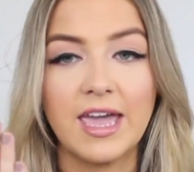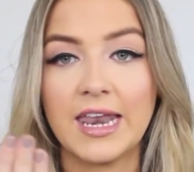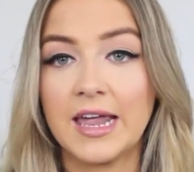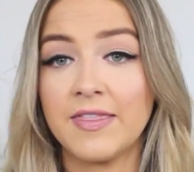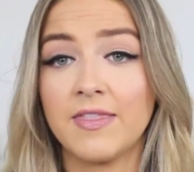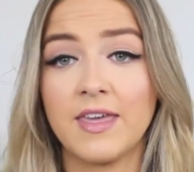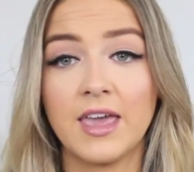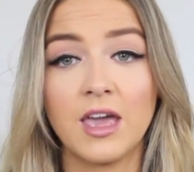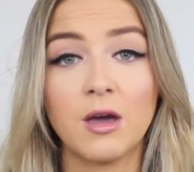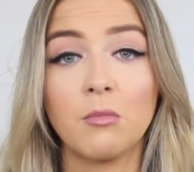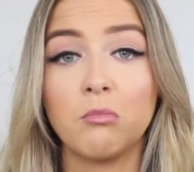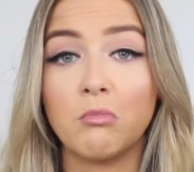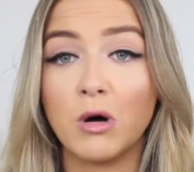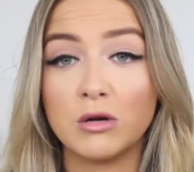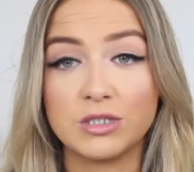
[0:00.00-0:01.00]
and I
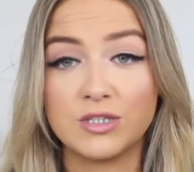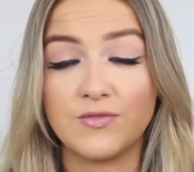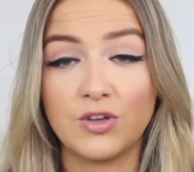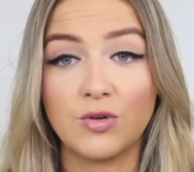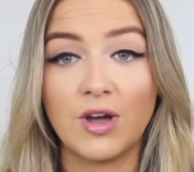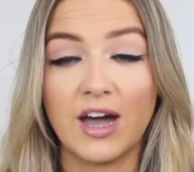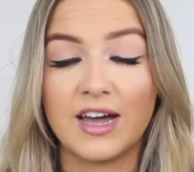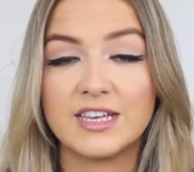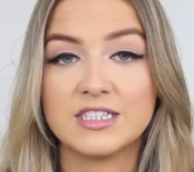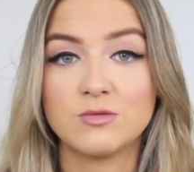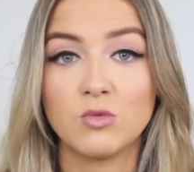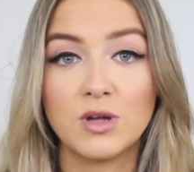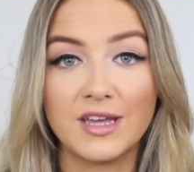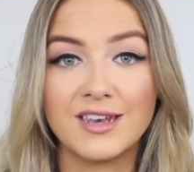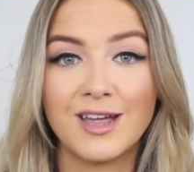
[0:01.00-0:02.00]
think most of you
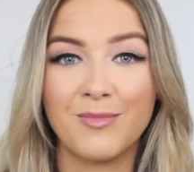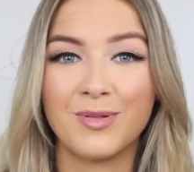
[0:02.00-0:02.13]
guys will end